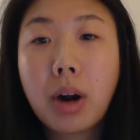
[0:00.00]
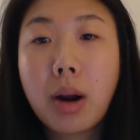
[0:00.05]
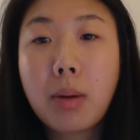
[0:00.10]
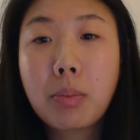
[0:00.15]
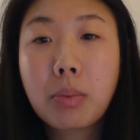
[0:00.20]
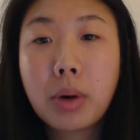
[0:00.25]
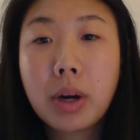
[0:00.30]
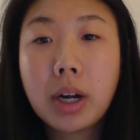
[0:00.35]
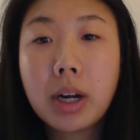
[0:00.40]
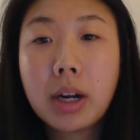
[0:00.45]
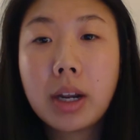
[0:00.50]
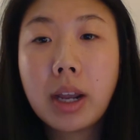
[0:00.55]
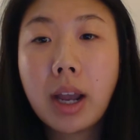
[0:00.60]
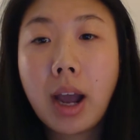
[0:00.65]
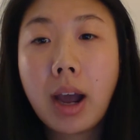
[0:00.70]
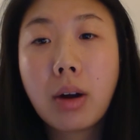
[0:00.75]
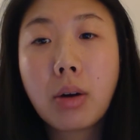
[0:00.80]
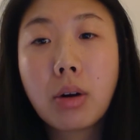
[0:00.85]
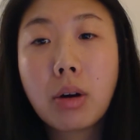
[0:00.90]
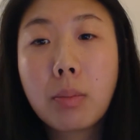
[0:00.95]
operating
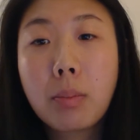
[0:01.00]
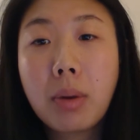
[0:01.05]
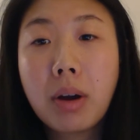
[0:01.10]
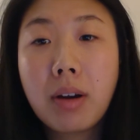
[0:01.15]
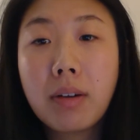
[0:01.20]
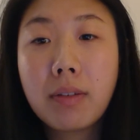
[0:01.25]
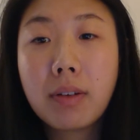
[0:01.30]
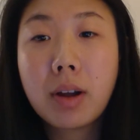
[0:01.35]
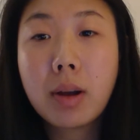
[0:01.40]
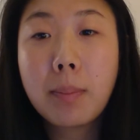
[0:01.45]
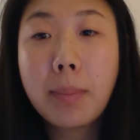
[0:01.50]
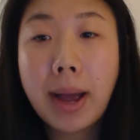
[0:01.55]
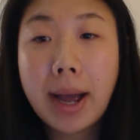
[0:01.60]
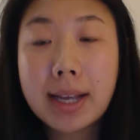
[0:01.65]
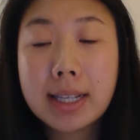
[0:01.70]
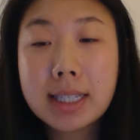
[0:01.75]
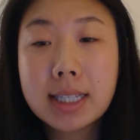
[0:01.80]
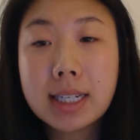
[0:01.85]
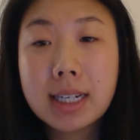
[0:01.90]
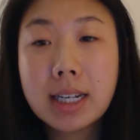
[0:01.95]
at or above
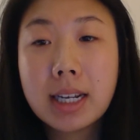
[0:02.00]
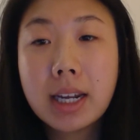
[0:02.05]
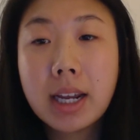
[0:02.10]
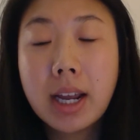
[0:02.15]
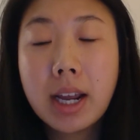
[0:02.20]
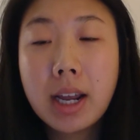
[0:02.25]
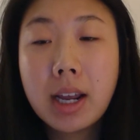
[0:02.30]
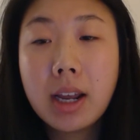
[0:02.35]
capacity,